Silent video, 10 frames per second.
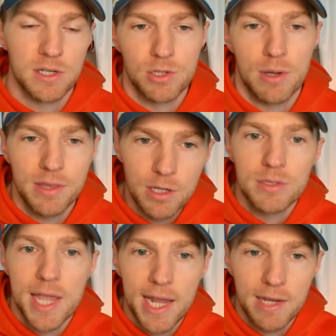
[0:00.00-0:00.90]
So I think you
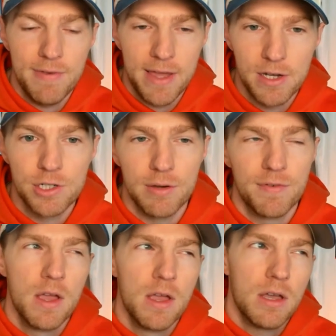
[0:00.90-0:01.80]
take advantage of
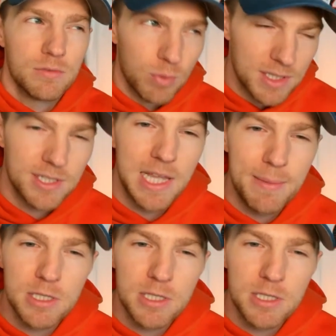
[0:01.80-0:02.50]
what seems